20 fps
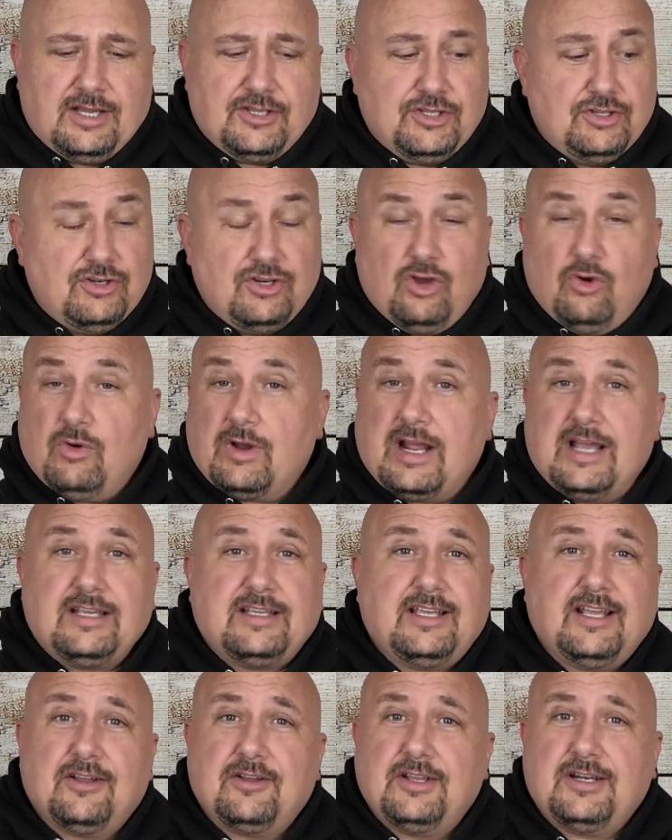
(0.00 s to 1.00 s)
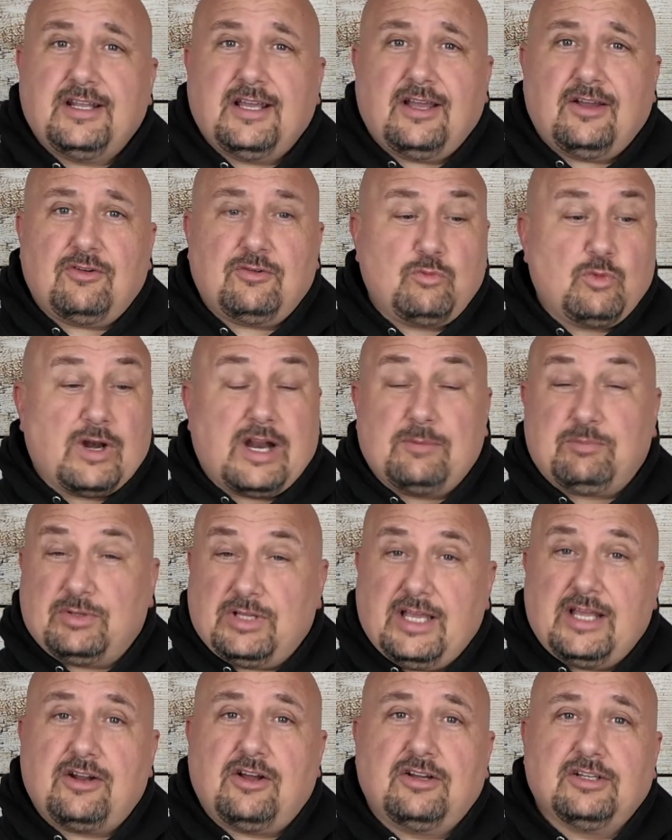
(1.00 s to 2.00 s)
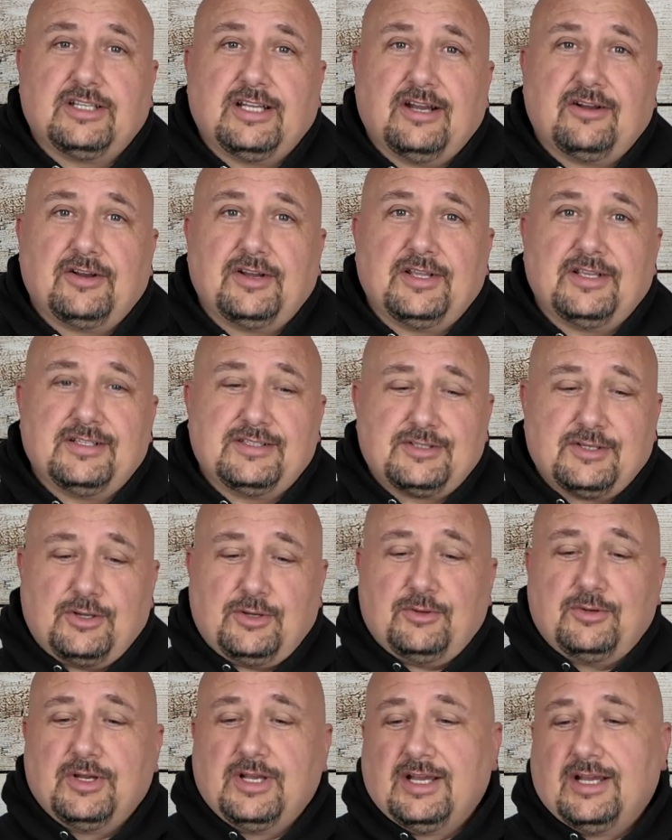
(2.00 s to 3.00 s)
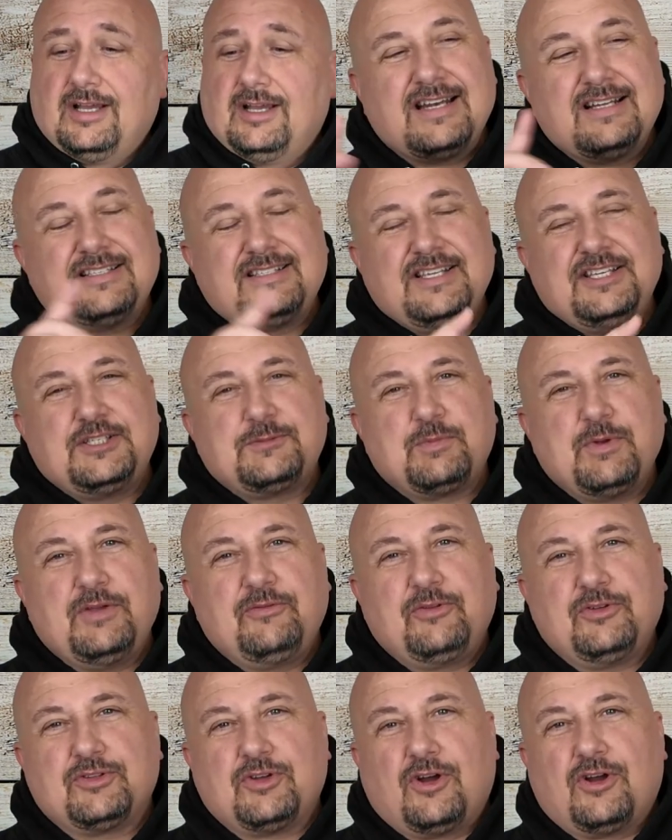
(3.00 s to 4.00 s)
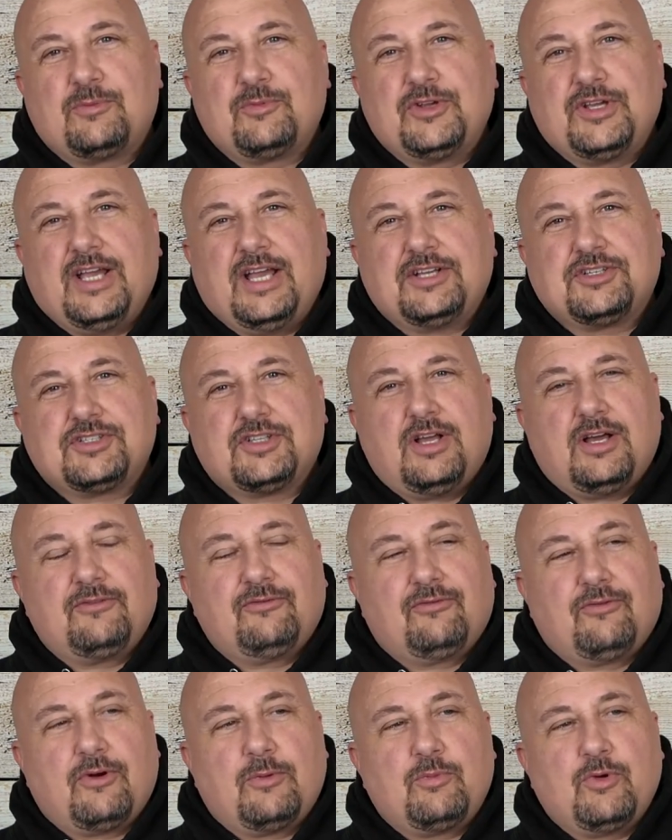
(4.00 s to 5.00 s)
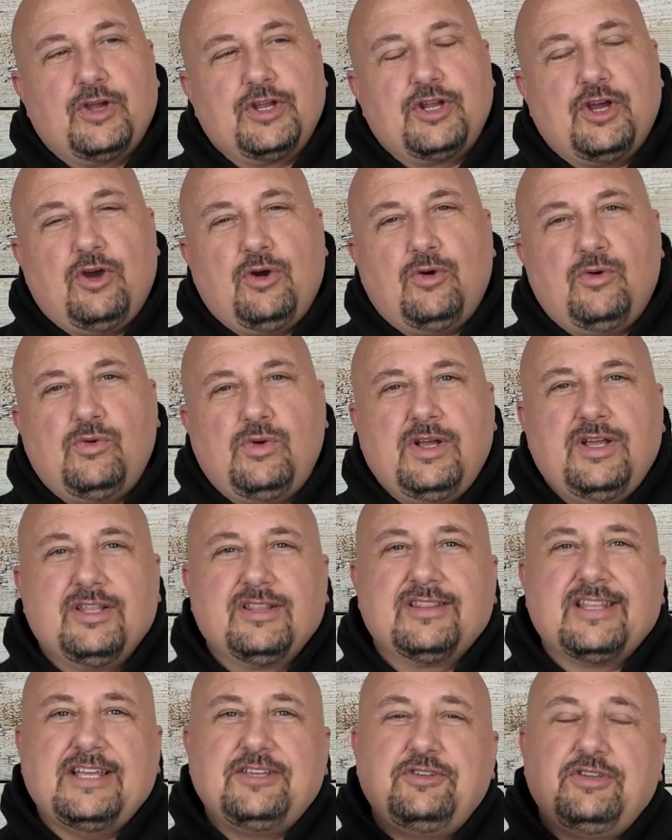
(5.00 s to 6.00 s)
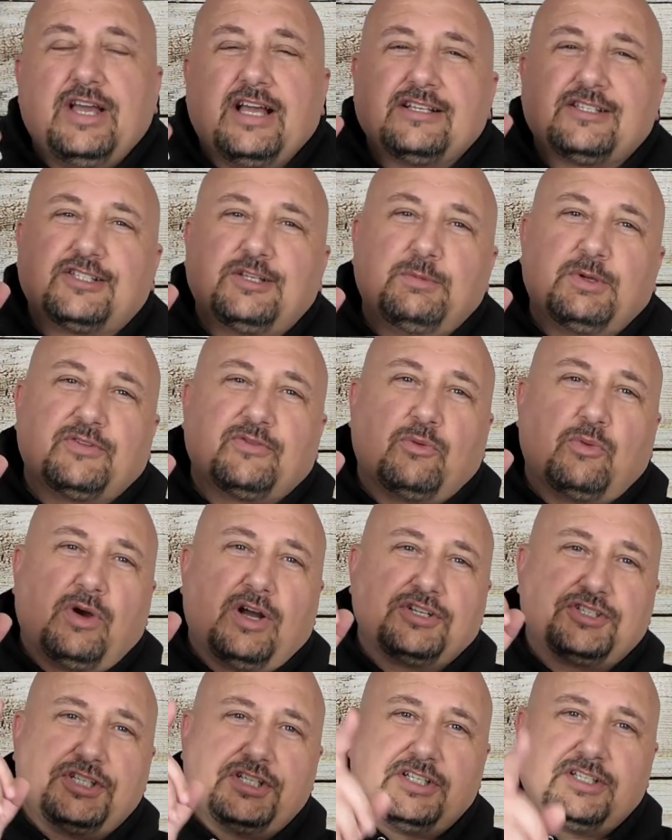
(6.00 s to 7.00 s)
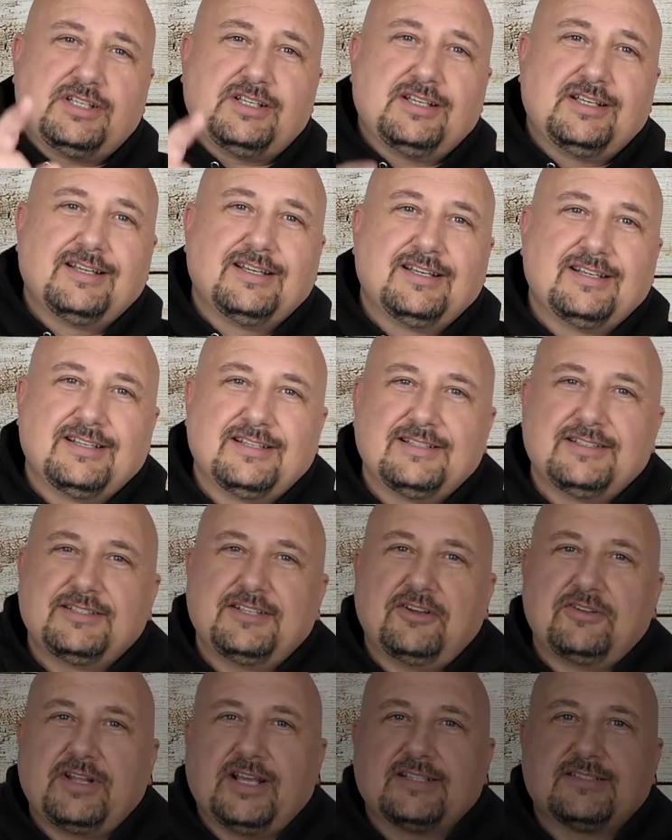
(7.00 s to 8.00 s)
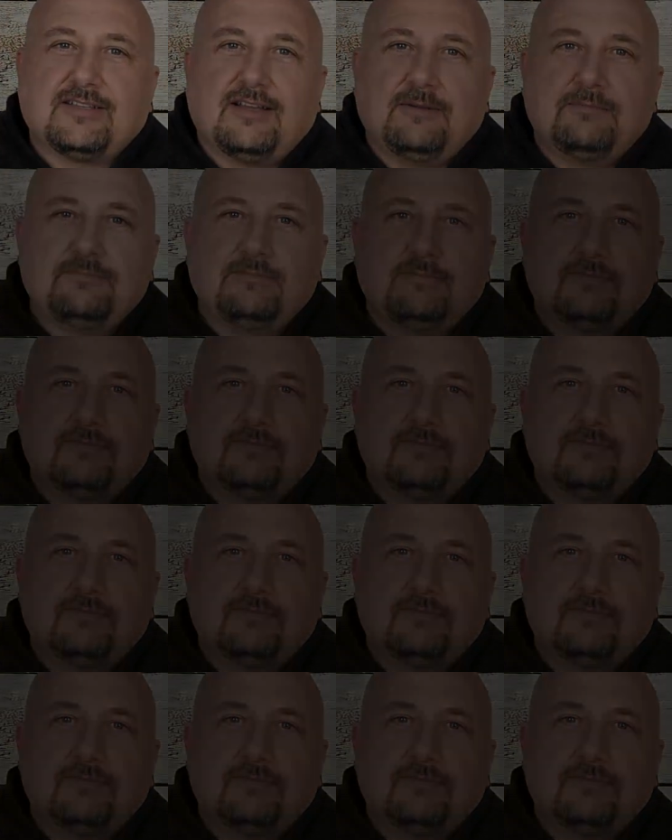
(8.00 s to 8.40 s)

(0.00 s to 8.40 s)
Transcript: You know what I carry now and what I plan on carrying. So that is the Springfield Armory Echelon 4.0. Thank you guys so much for watching. Till next time.